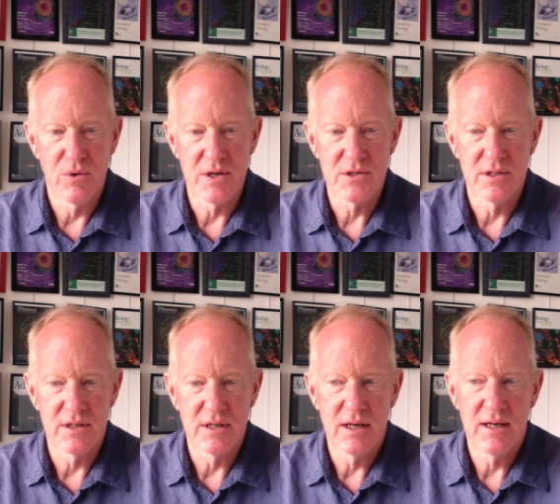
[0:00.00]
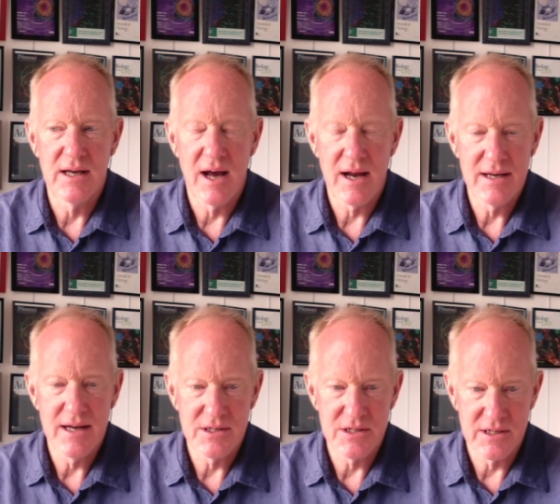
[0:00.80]
question. Not
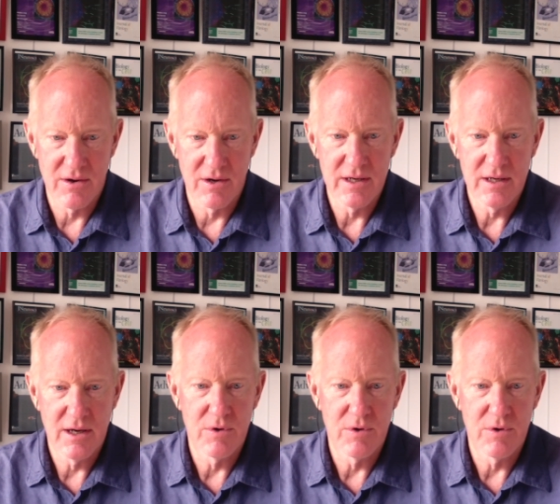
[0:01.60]
necessarily.